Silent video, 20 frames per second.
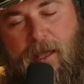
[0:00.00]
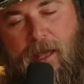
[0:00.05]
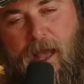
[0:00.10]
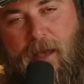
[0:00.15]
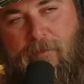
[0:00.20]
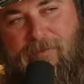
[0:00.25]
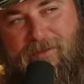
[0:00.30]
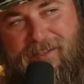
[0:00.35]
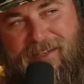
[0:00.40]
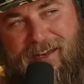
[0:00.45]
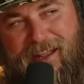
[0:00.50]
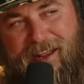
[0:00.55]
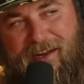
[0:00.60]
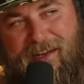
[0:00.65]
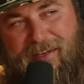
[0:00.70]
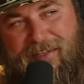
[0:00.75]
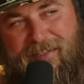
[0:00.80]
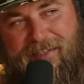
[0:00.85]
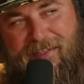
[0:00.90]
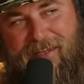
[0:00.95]
I'm
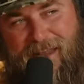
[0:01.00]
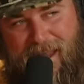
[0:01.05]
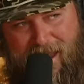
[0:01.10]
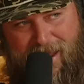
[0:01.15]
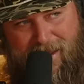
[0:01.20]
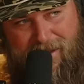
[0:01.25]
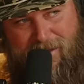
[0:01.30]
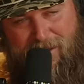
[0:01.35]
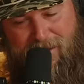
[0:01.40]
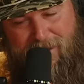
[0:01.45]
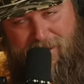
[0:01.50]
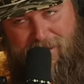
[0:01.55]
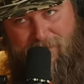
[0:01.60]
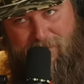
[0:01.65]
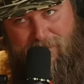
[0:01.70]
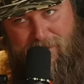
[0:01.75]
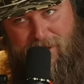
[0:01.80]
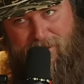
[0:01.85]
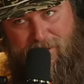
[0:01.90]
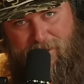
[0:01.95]
slightly sad
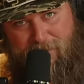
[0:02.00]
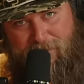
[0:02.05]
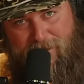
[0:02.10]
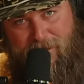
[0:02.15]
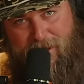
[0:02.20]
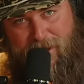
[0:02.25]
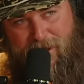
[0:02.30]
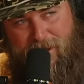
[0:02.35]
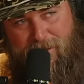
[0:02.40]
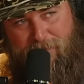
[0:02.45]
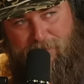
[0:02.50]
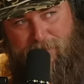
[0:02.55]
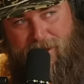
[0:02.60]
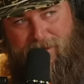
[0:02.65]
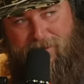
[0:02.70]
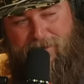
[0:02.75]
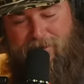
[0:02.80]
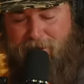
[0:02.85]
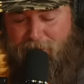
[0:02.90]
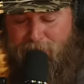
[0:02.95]
because I'm thinking
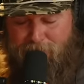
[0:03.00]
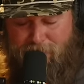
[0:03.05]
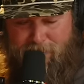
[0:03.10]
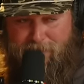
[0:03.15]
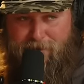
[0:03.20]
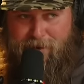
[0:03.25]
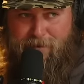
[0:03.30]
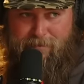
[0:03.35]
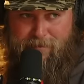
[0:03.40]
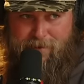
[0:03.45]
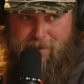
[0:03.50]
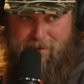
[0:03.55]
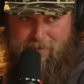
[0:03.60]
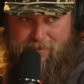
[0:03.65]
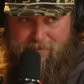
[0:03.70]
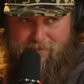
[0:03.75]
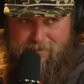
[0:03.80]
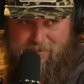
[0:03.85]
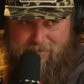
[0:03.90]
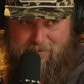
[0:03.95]
my scope failed me,
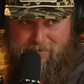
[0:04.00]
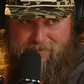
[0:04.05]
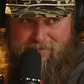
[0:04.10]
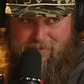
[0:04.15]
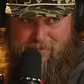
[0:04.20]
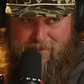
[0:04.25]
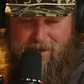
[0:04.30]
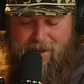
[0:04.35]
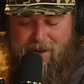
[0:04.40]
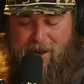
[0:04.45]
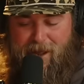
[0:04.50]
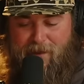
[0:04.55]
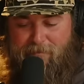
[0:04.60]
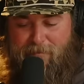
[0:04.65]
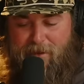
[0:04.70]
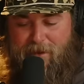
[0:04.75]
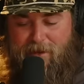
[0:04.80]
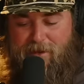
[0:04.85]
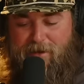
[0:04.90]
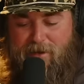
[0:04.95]
and I've
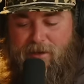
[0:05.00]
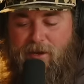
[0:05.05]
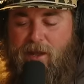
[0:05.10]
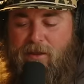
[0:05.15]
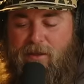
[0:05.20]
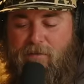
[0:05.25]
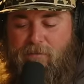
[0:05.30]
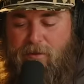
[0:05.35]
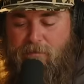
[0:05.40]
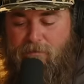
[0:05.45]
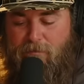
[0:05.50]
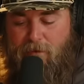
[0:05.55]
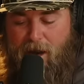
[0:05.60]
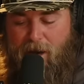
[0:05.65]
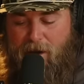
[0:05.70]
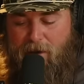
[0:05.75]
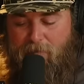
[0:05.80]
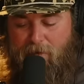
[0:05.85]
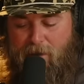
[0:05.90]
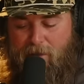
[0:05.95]
been nothing but
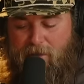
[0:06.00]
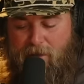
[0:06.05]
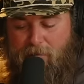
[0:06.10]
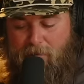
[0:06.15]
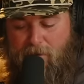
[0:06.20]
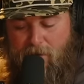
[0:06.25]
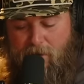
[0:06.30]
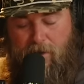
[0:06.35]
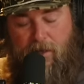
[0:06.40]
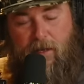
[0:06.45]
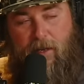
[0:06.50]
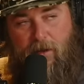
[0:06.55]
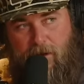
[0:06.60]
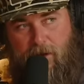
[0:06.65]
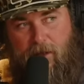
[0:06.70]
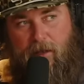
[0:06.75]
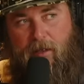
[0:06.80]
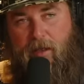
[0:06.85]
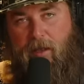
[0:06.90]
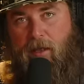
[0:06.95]
bragging because I'm literally.